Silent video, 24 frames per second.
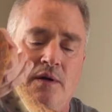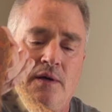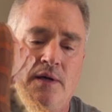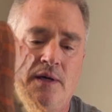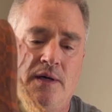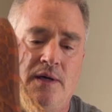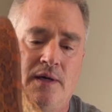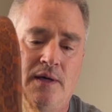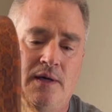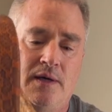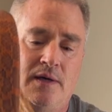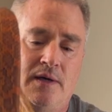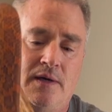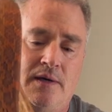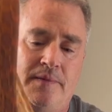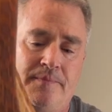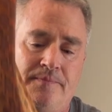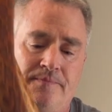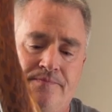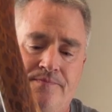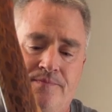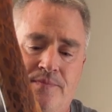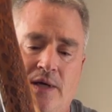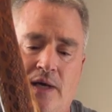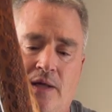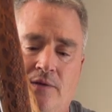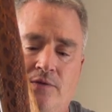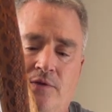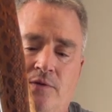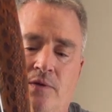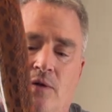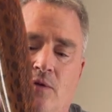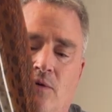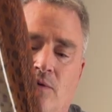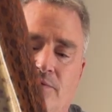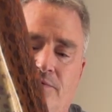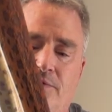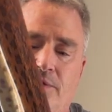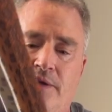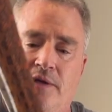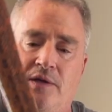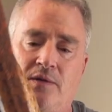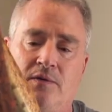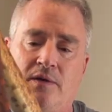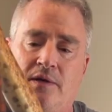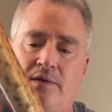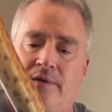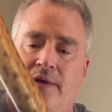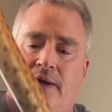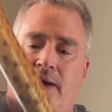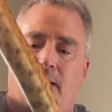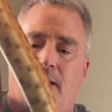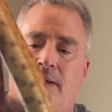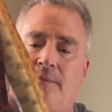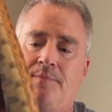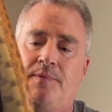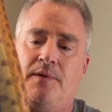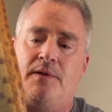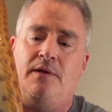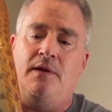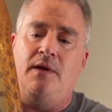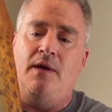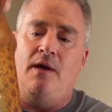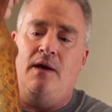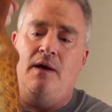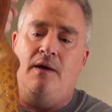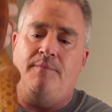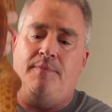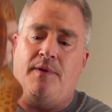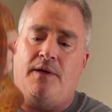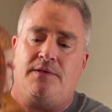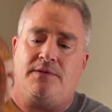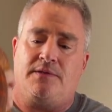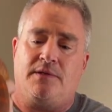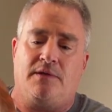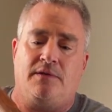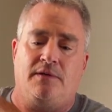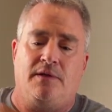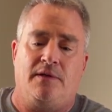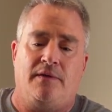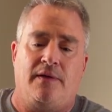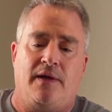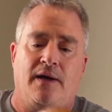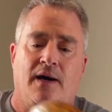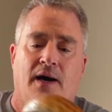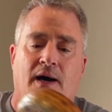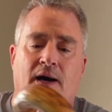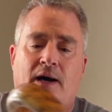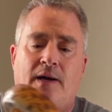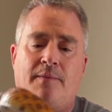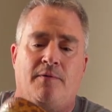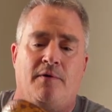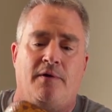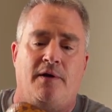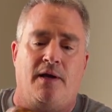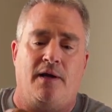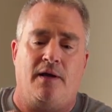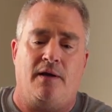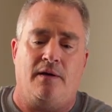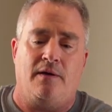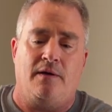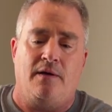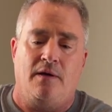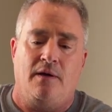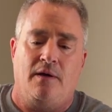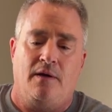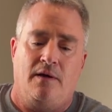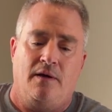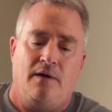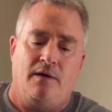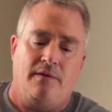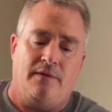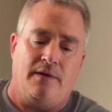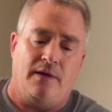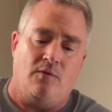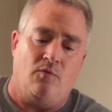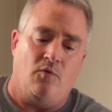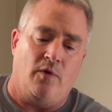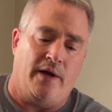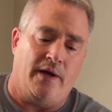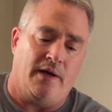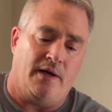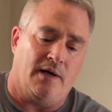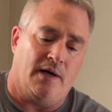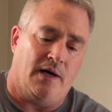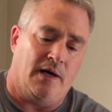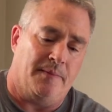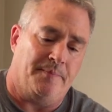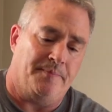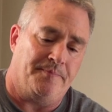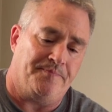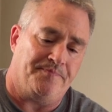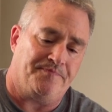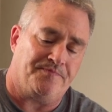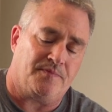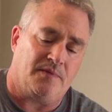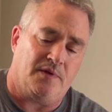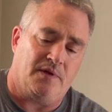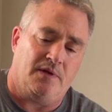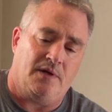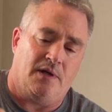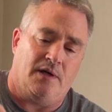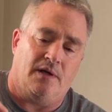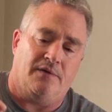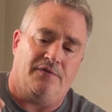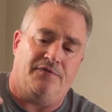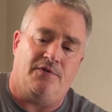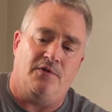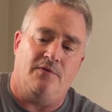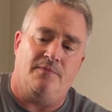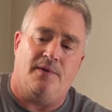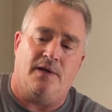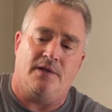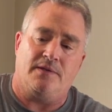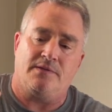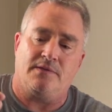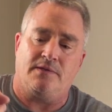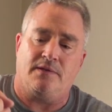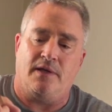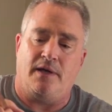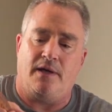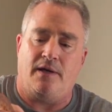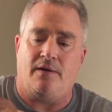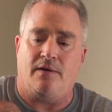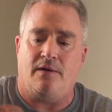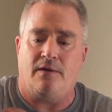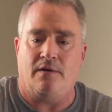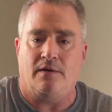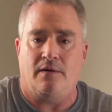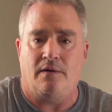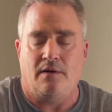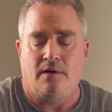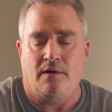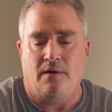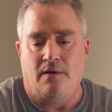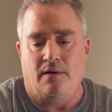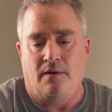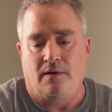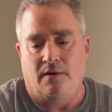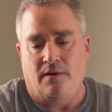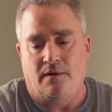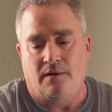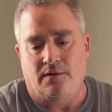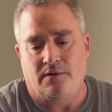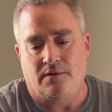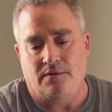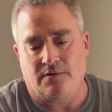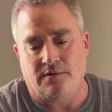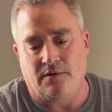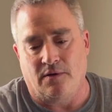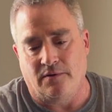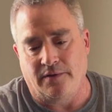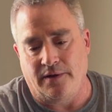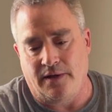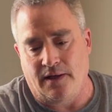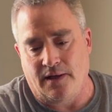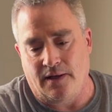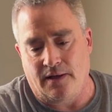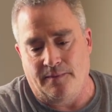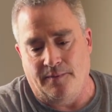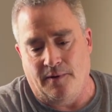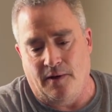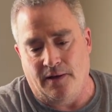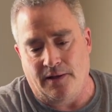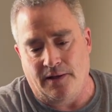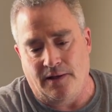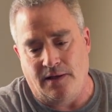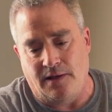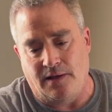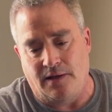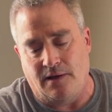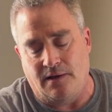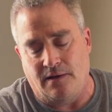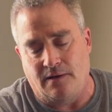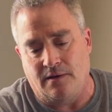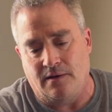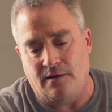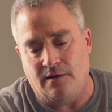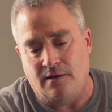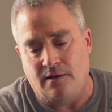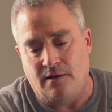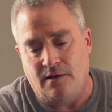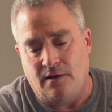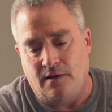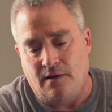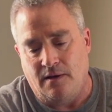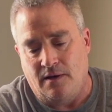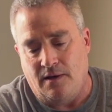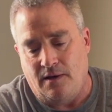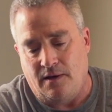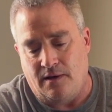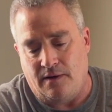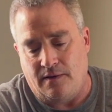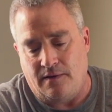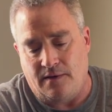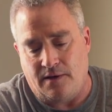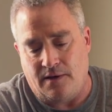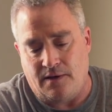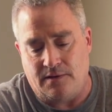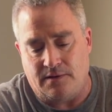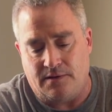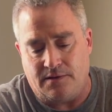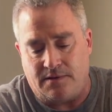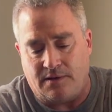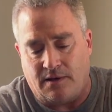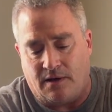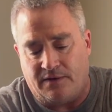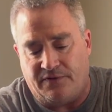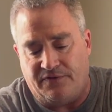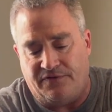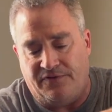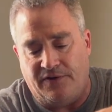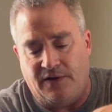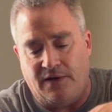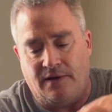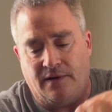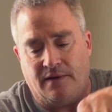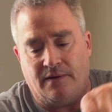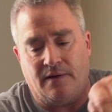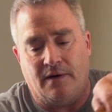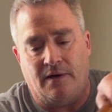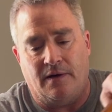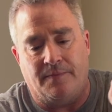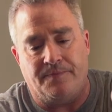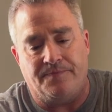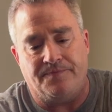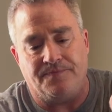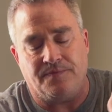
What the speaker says: I'll do a whole video on that, but basically they hibernate, they wake up a few months later, slowly get them on heat, and then start feeding them.